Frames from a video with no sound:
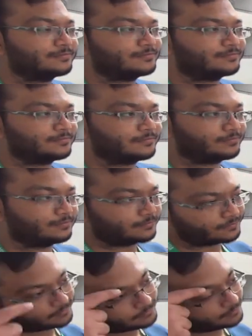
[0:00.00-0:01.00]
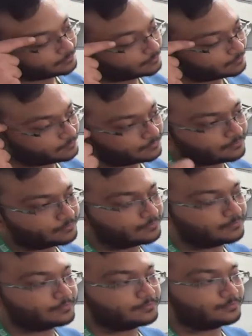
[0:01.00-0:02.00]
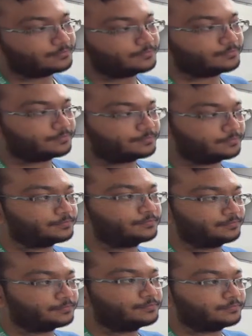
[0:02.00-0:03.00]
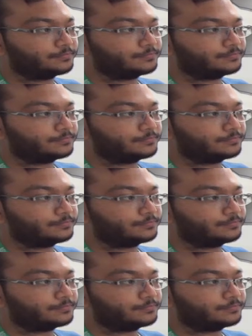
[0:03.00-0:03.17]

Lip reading: (not speaking)